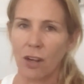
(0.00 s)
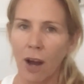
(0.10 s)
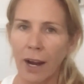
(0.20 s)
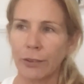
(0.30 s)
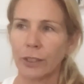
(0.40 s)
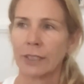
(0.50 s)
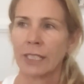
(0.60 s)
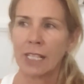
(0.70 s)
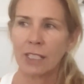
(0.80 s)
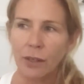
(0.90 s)
Chiron.
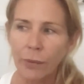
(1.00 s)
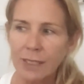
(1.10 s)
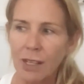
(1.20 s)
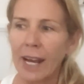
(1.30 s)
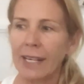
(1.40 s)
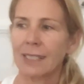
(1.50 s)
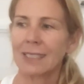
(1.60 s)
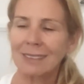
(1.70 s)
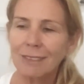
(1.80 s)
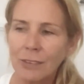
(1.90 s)
So it's like
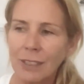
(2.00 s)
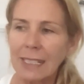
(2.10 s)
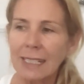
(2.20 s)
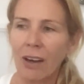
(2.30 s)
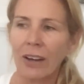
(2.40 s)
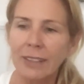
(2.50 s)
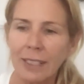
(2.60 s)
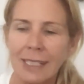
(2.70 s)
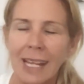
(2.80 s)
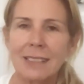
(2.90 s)
really kind of
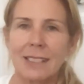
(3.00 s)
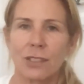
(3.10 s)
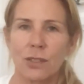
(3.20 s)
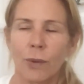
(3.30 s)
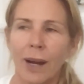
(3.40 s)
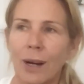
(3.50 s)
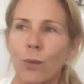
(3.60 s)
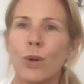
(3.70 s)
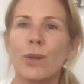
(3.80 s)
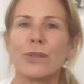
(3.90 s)
connected to
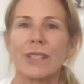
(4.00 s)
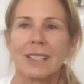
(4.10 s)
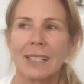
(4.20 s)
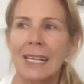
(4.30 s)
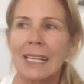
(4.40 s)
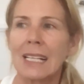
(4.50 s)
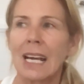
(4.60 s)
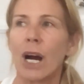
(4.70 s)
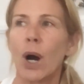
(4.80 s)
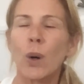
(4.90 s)
our wounded
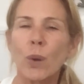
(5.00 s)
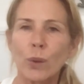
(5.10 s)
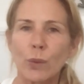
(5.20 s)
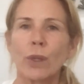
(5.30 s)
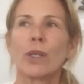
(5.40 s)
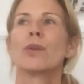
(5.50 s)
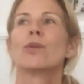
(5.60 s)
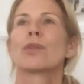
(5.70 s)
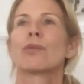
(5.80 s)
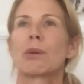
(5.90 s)
healer, old
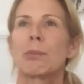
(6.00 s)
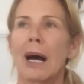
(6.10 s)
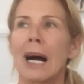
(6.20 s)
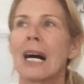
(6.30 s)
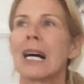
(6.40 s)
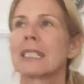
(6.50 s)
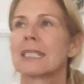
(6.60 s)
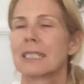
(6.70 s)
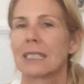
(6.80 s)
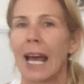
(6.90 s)
wounds of the past.